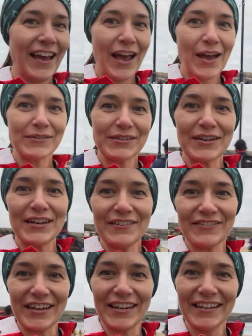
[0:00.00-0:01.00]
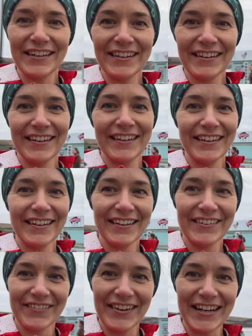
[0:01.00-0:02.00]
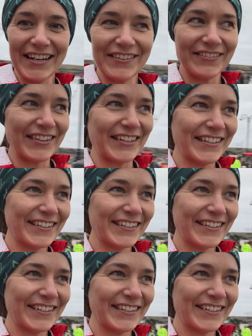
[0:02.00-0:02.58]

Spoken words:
absolutely love it. Really love it.